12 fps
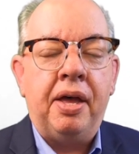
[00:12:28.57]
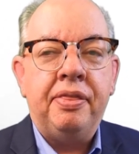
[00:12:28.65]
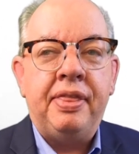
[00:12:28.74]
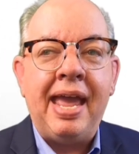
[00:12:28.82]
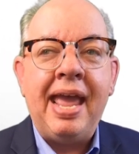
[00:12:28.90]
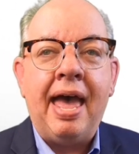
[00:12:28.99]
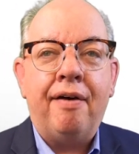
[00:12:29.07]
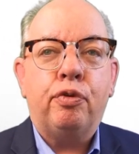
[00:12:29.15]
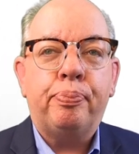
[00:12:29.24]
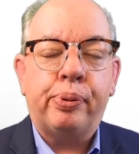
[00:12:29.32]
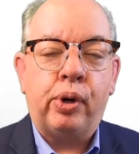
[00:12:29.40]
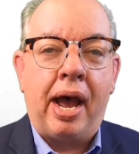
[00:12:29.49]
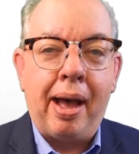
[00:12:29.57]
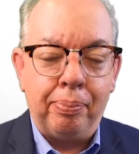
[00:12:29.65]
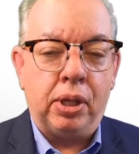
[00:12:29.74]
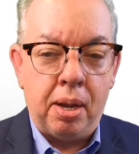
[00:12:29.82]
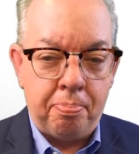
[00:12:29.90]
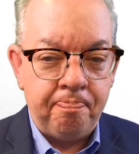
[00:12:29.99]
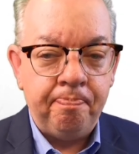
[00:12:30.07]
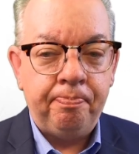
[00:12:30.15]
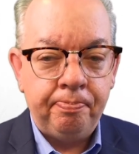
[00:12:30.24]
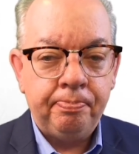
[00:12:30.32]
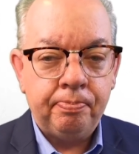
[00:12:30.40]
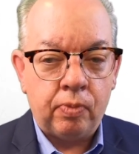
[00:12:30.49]
They have a problem,
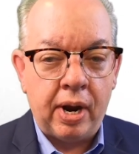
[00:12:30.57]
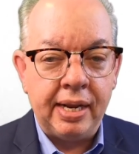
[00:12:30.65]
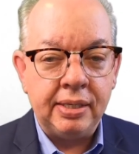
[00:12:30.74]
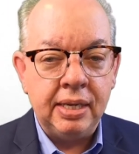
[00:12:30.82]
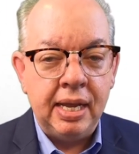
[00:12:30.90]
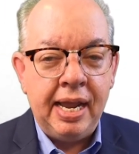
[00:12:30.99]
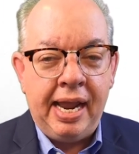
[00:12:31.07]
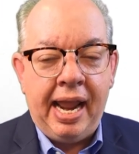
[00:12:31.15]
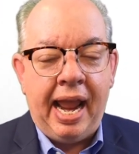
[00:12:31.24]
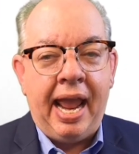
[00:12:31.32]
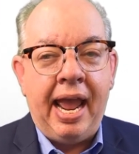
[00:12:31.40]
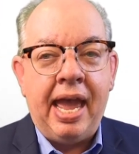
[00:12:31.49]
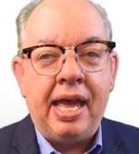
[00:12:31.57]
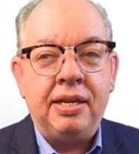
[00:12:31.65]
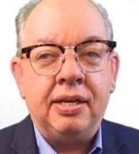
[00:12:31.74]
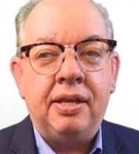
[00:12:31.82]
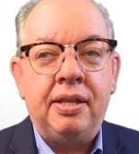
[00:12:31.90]
right? And